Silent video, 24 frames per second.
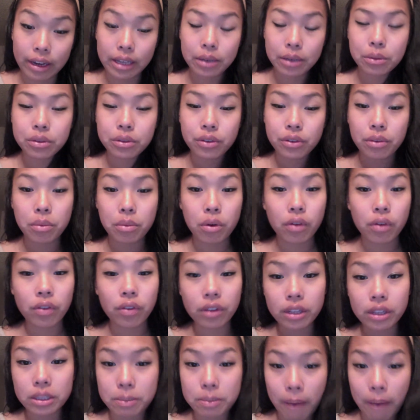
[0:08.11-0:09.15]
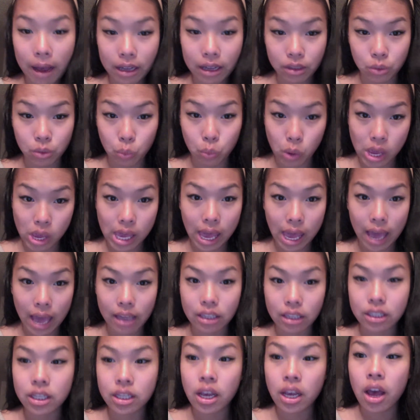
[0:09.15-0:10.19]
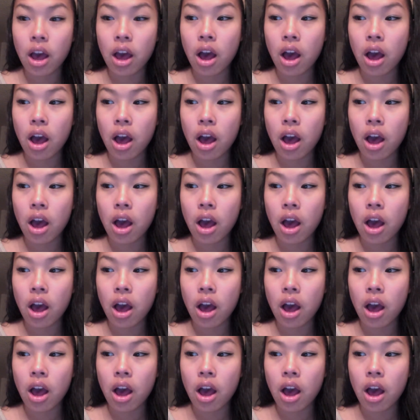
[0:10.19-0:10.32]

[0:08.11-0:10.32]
It was from over this past weekend,